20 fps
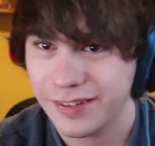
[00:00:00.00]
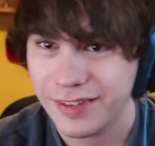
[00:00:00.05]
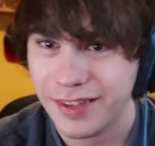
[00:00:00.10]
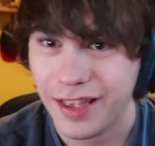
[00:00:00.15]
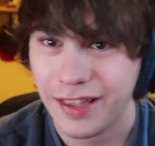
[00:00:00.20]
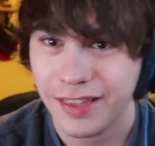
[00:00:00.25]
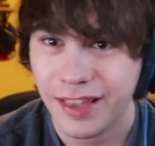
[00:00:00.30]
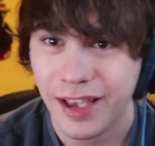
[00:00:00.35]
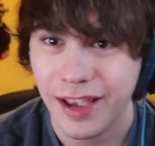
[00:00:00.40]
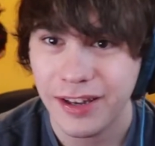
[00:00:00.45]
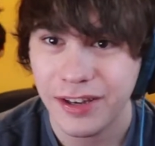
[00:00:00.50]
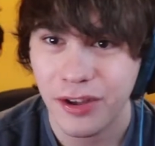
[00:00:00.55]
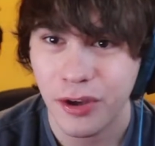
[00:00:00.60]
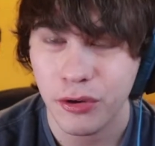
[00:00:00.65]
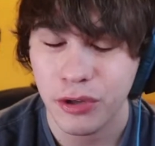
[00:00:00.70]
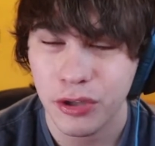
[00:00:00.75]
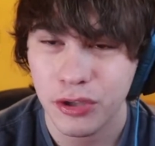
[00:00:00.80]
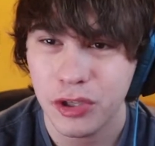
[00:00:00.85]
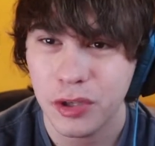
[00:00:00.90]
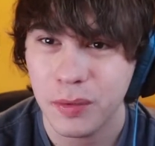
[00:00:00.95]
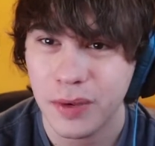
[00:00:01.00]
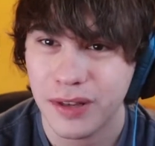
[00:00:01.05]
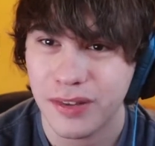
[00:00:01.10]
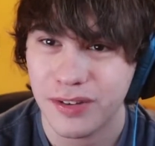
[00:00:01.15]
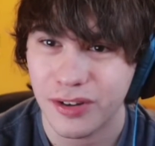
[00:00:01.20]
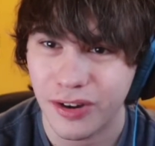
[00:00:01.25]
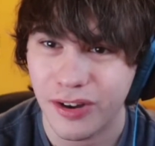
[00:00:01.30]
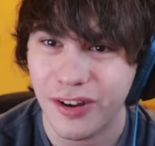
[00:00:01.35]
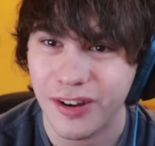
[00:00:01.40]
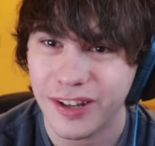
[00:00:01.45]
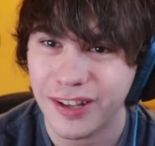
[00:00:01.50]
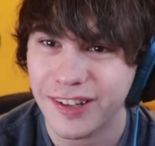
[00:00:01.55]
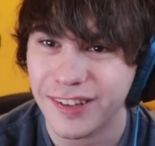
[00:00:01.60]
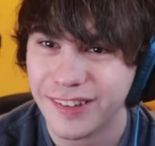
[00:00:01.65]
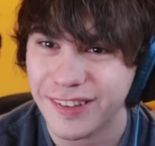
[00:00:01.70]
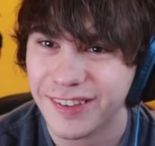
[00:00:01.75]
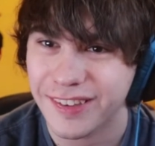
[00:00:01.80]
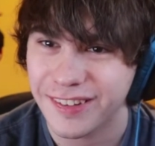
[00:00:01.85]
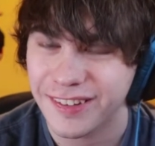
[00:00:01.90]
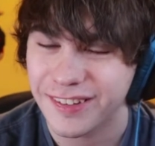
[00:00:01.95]
That's how you know YouTube gets your
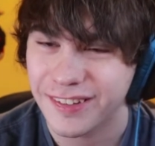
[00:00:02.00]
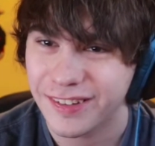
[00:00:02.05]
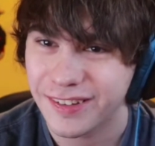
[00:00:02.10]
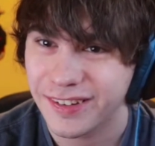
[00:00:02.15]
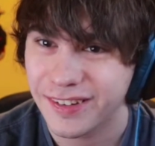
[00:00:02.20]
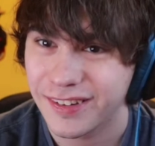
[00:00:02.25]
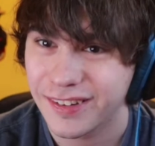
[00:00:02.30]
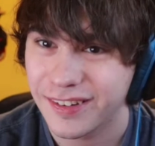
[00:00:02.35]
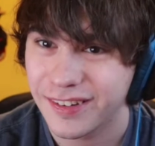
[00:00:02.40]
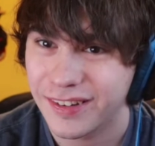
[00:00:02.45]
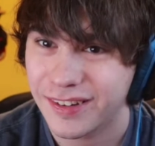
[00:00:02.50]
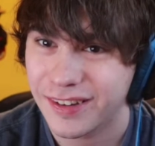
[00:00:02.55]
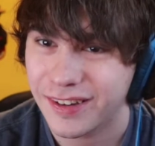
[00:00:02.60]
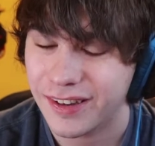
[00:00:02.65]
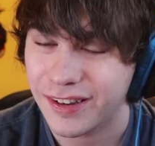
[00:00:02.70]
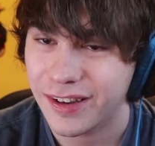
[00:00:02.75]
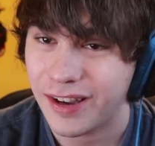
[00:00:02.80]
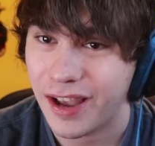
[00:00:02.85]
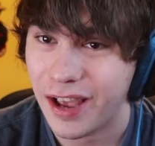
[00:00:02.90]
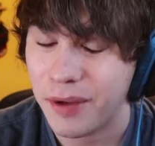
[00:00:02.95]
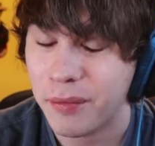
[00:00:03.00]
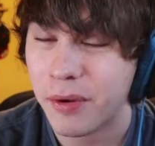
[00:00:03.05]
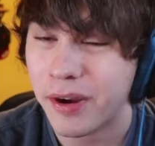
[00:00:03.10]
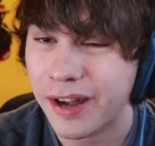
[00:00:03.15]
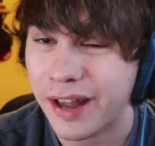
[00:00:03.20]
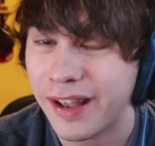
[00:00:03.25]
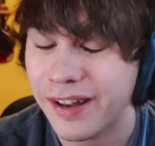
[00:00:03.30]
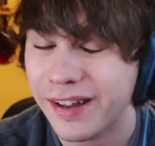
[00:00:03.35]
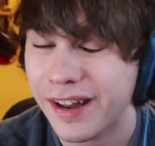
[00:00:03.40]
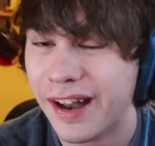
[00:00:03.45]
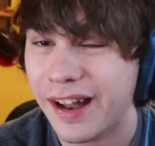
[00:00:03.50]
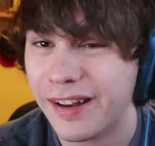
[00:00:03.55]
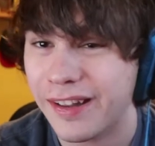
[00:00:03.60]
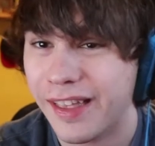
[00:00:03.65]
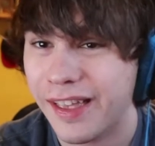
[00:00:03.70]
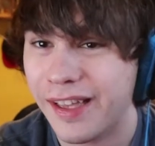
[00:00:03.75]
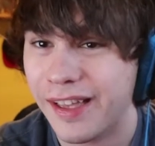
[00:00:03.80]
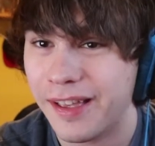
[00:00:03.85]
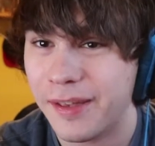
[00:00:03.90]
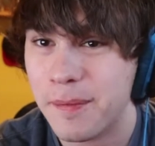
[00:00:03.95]
audience. And we're gonna end it on
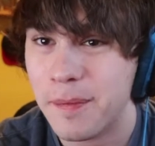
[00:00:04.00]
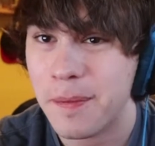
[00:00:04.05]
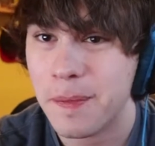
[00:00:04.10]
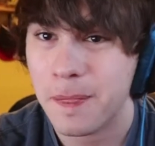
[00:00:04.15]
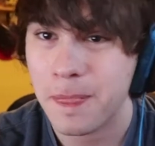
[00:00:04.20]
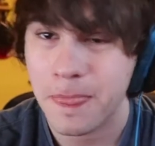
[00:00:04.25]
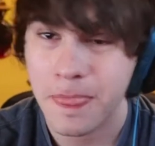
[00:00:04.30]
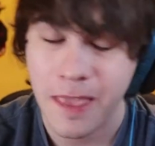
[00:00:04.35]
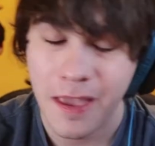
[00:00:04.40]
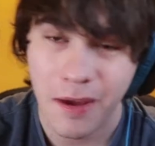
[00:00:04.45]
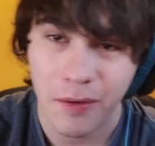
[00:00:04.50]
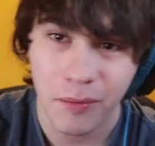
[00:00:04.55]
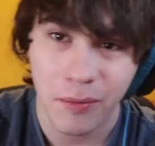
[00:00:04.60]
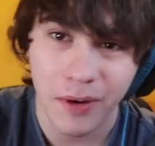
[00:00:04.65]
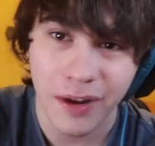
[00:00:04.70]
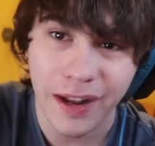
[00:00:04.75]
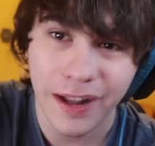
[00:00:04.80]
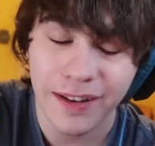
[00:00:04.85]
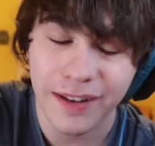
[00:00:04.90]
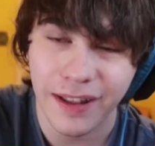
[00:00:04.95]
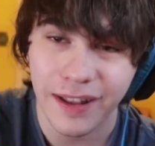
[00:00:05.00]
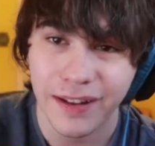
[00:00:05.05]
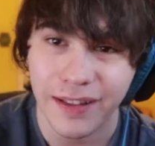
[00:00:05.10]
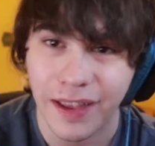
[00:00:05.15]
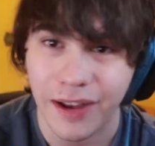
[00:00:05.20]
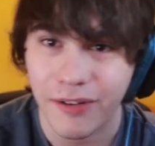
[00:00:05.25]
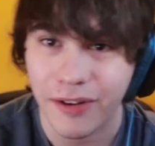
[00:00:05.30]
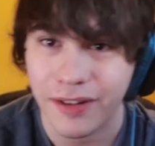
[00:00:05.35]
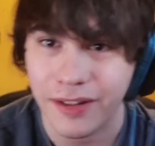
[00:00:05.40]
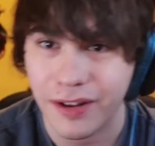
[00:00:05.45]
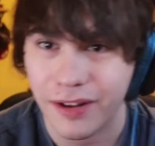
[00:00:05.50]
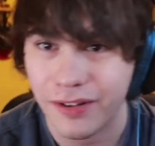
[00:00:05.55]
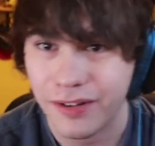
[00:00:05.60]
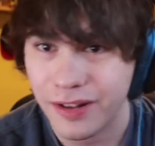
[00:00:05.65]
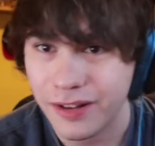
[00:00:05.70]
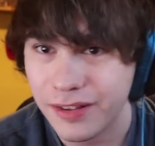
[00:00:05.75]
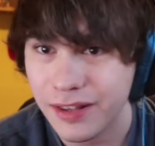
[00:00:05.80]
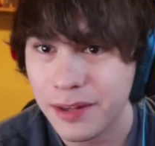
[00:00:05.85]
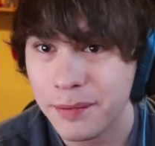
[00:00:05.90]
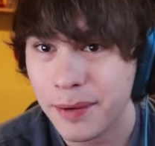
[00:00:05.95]
that. We're gonna end on that right there.
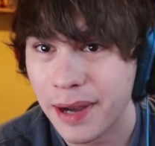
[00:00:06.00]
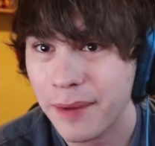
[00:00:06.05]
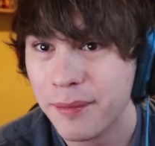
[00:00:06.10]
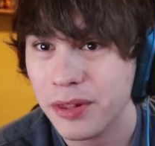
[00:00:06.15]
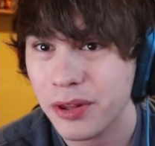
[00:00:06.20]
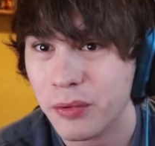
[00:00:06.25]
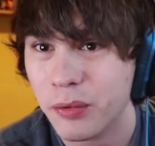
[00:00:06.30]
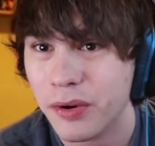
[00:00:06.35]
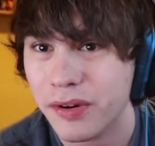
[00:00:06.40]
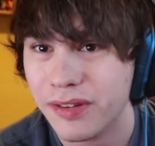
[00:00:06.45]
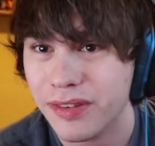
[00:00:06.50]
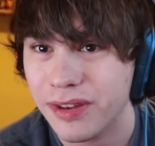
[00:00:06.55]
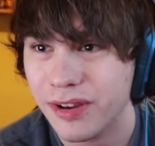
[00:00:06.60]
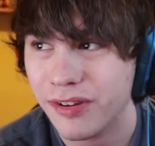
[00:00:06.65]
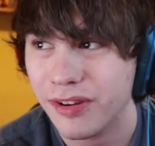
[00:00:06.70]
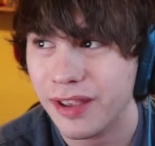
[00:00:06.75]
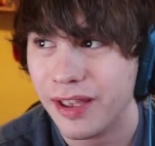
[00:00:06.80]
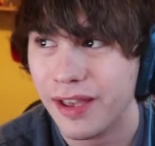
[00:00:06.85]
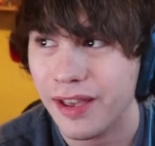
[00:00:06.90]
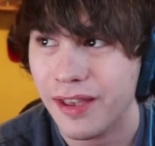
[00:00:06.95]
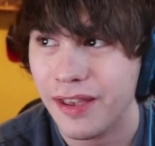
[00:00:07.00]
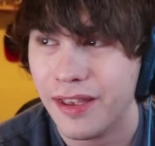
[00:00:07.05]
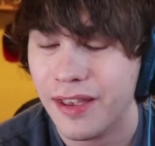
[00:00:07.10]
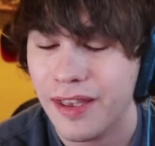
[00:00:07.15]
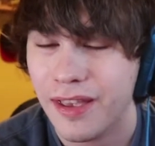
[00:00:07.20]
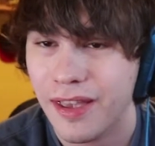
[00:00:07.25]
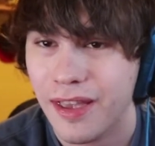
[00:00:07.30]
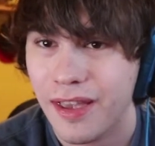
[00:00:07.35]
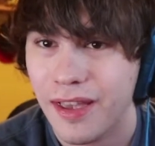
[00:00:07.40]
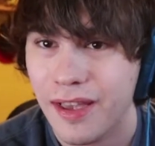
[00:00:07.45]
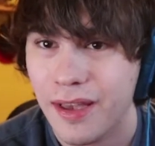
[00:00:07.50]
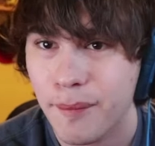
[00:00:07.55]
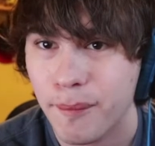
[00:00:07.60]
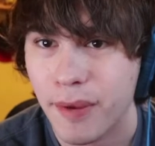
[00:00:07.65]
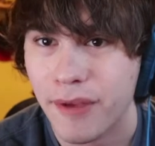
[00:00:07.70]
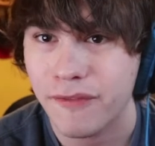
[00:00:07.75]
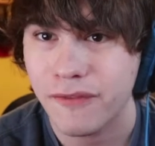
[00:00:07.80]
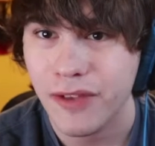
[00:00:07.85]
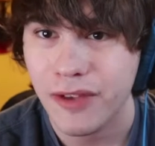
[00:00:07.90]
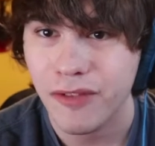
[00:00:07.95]
This is probably the worst year yet.
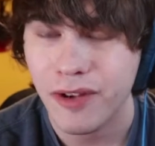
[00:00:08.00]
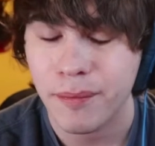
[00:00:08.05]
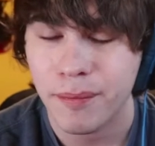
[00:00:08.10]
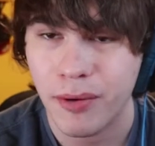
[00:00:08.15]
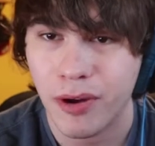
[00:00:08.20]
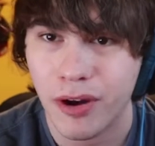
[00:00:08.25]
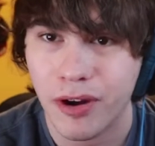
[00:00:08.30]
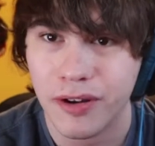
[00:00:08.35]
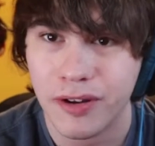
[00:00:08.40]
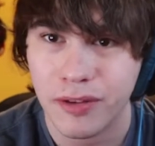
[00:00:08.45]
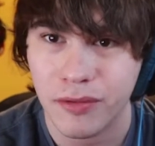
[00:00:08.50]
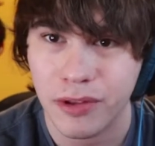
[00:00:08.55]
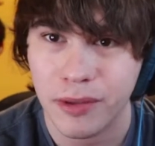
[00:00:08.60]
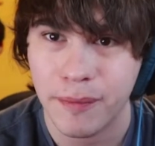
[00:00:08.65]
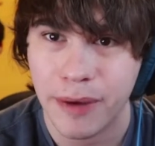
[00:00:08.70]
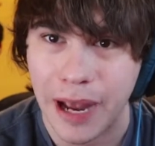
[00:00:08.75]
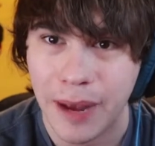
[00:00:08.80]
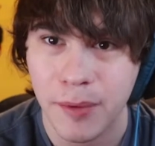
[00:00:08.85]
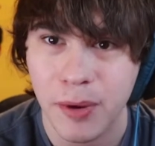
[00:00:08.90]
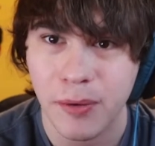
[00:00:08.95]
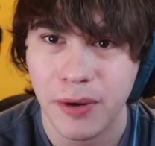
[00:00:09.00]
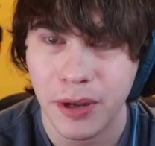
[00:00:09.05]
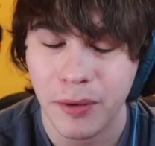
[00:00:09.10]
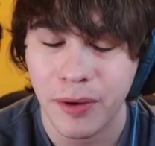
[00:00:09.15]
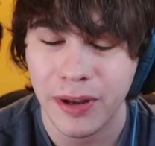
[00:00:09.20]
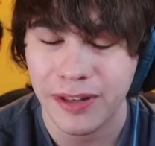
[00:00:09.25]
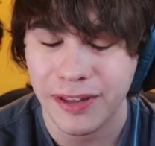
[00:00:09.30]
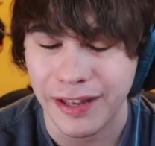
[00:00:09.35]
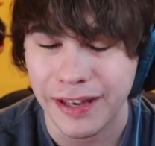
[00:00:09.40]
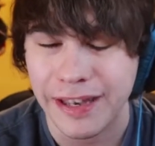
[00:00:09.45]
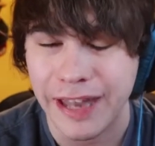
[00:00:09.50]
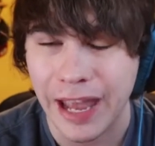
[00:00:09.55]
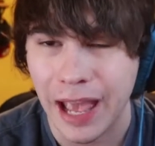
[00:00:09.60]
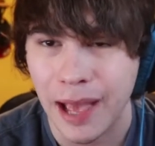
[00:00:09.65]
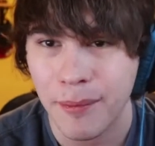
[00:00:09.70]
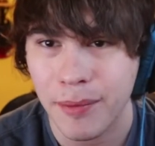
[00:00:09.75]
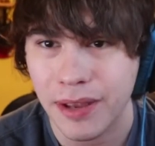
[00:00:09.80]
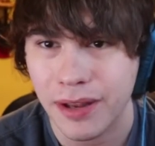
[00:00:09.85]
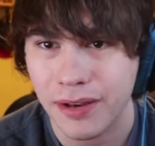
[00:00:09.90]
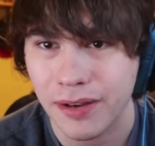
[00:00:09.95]
My favorite parts was probably when they went into
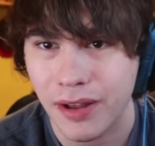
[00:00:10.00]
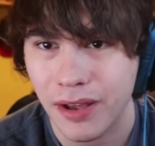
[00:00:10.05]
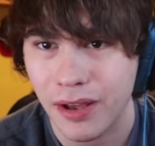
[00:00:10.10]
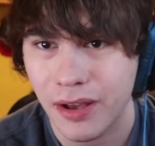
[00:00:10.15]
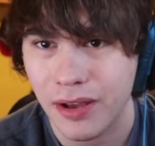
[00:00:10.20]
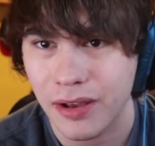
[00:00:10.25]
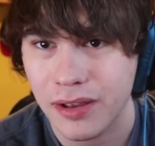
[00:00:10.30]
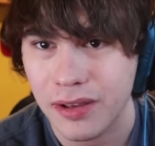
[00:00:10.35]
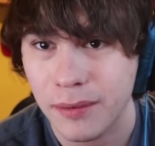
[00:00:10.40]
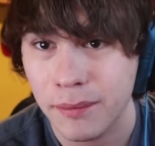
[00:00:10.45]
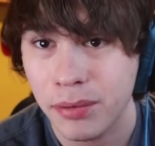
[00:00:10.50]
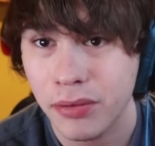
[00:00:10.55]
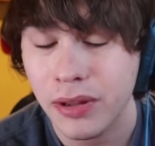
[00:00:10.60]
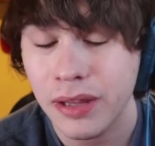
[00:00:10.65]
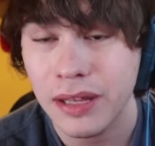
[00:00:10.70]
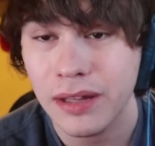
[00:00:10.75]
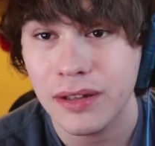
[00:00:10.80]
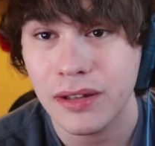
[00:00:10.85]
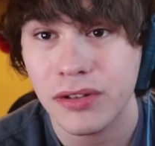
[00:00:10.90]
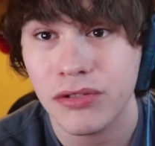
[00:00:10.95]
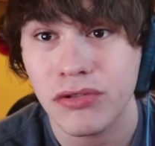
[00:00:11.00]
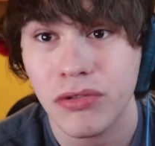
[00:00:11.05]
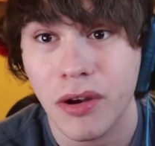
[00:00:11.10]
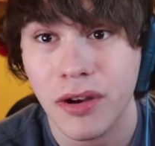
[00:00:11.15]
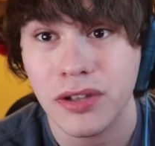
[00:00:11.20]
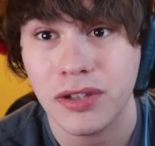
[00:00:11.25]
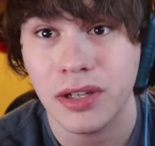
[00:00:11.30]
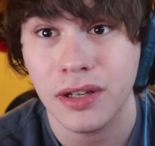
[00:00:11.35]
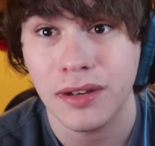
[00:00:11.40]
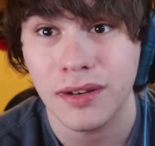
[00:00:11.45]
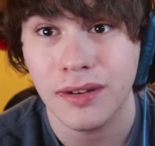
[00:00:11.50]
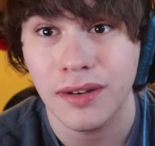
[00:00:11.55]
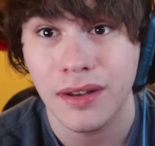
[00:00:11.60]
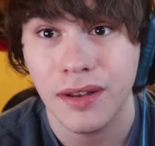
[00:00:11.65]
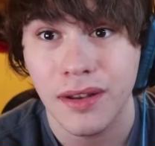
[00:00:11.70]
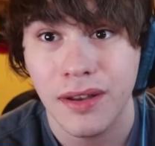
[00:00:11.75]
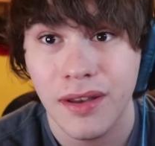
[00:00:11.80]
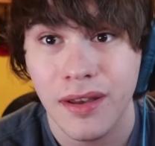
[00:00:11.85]
dabbing and the complete destruction